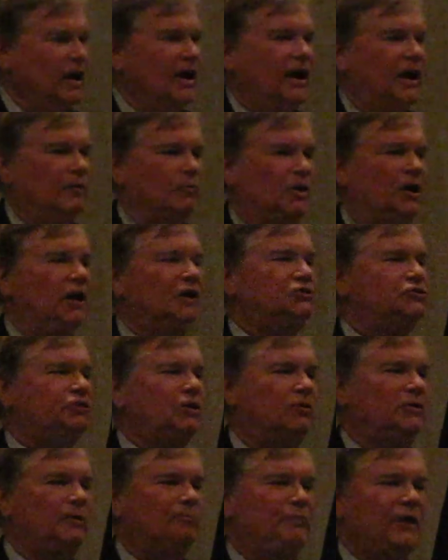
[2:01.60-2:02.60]
And when I
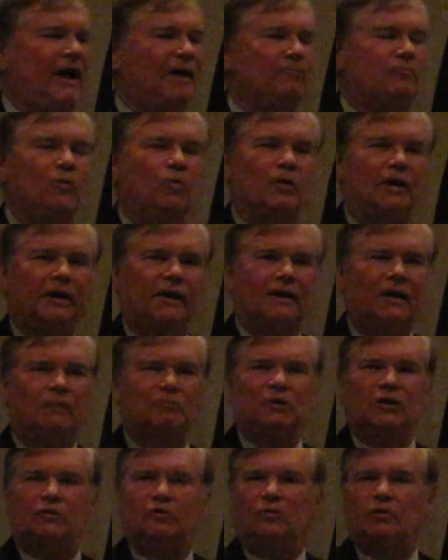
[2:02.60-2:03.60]
showed up that morning, I'm
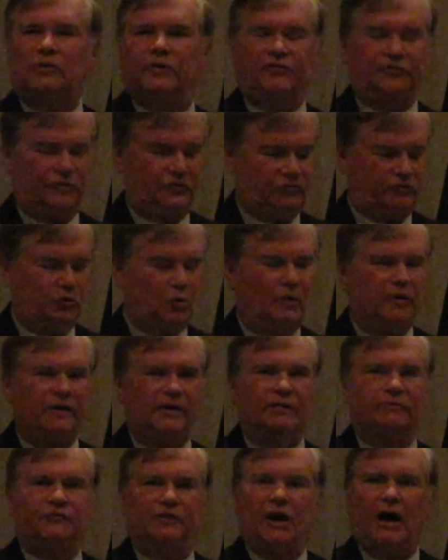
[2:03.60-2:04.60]
going to call this the story
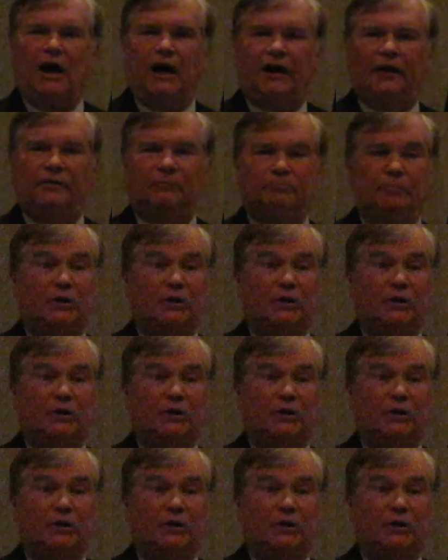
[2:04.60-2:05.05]
of Don,